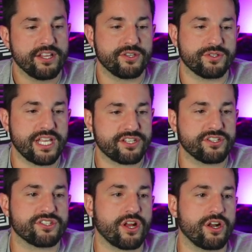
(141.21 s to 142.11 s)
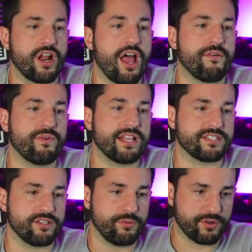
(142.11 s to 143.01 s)
So sessions started off, we
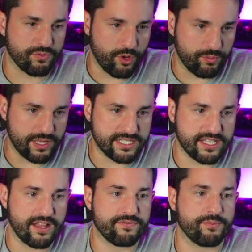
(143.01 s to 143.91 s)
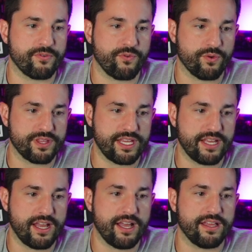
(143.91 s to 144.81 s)
had a little bit of role play stuff before
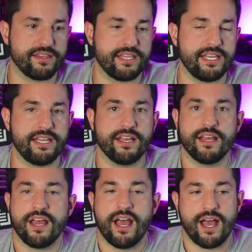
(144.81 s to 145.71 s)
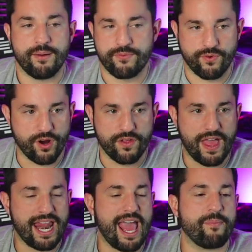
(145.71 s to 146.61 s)
before all
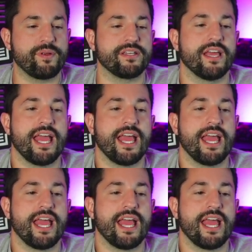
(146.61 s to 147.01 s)
that happened,